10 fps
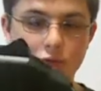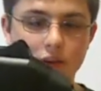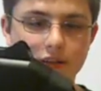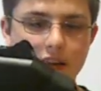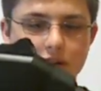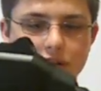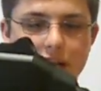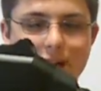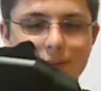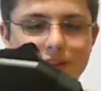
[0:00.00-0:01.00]
actually
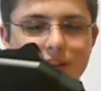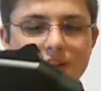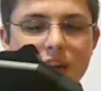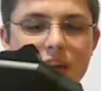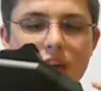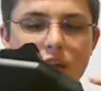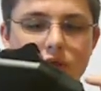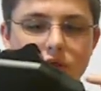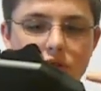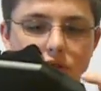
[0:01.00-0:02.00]
happens is there's a
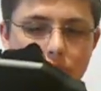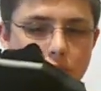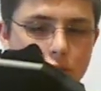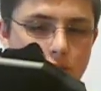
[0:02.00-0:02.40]
screw